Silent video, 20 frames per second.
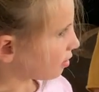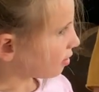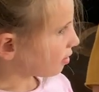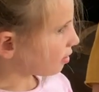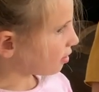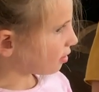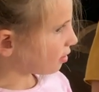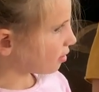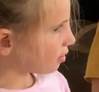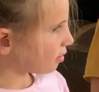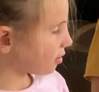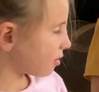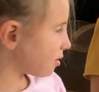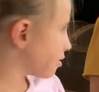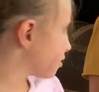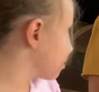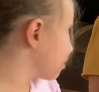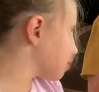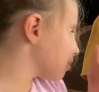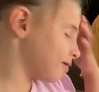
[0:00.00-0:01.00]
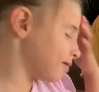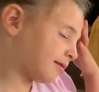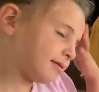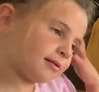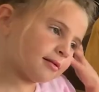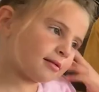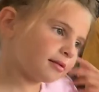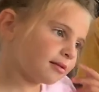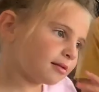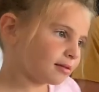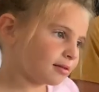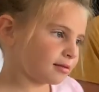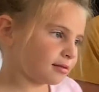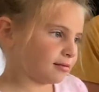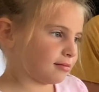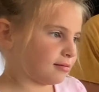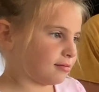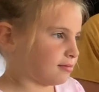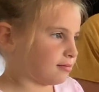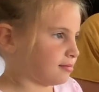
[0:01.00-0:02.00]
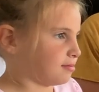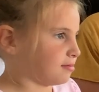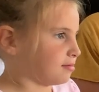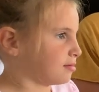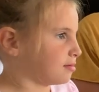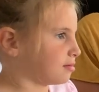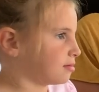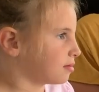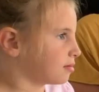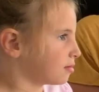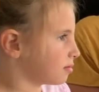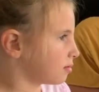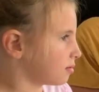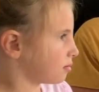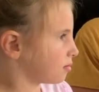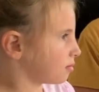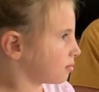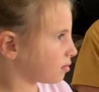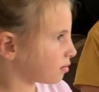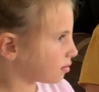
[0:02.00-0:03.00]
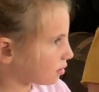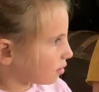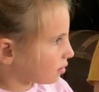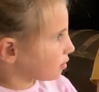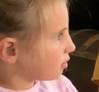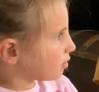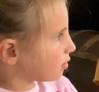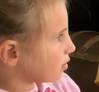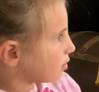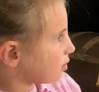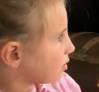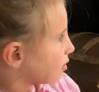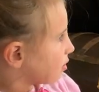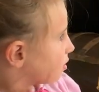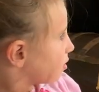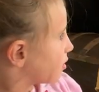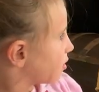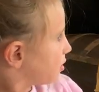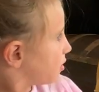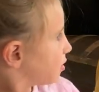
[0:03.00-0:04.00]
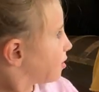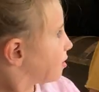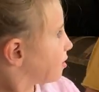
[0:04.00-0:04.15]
The person shown says nothing.